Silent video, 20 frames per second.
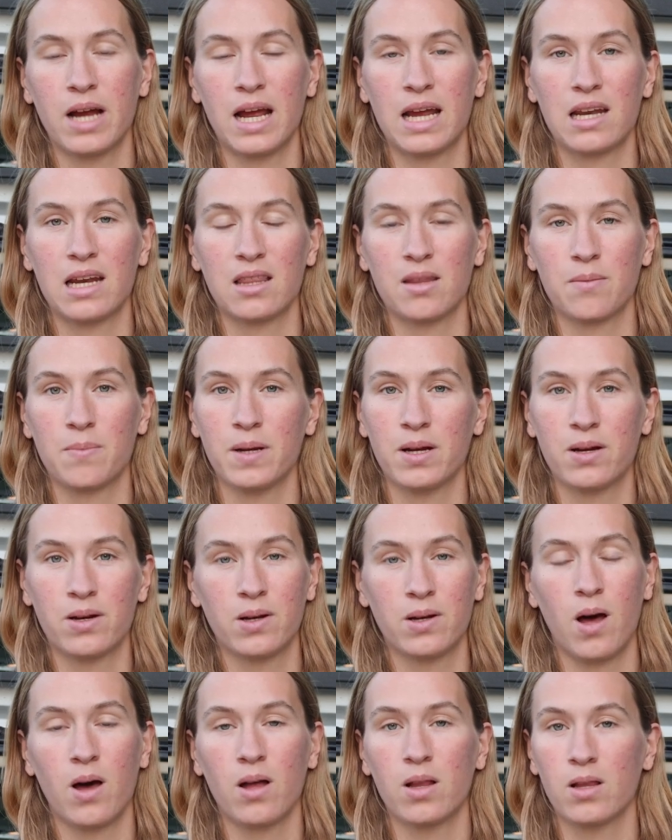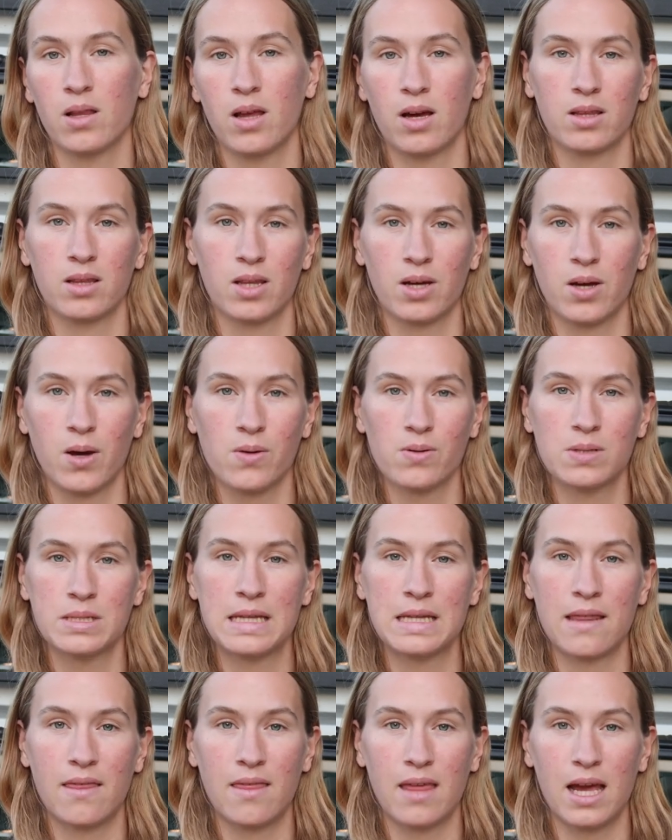and at the pier and all along the
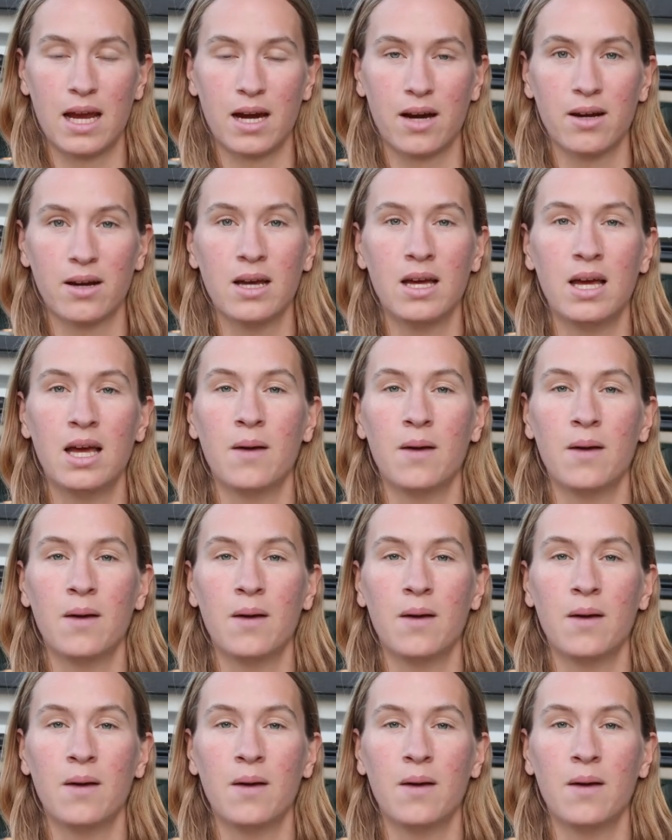coast there,